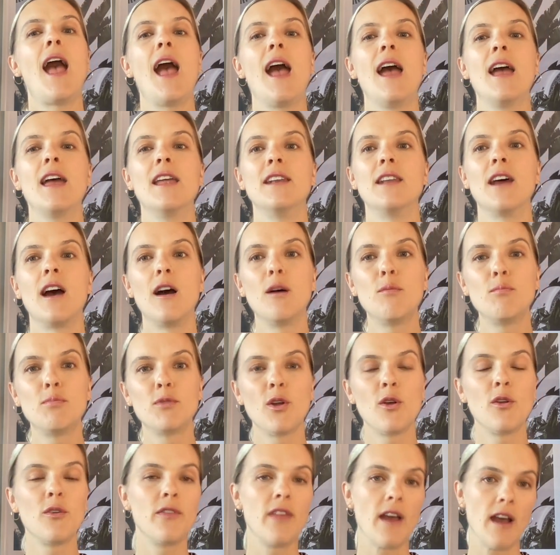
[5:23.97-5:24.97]
and
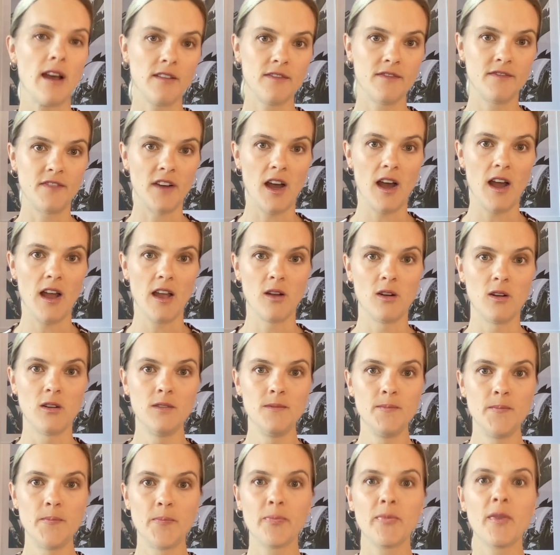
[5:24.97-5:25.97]
upload that
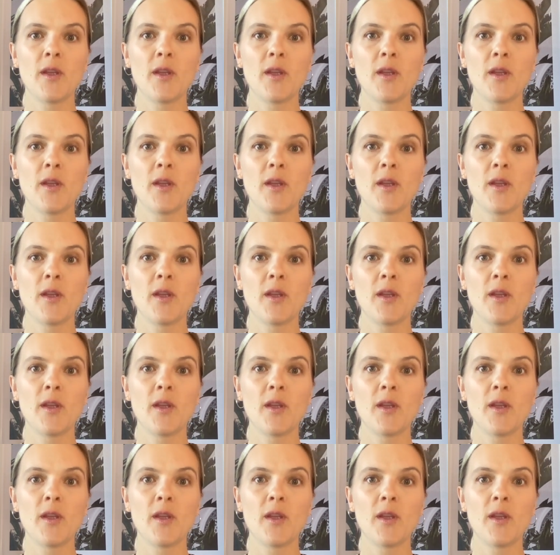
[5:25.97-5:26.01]
file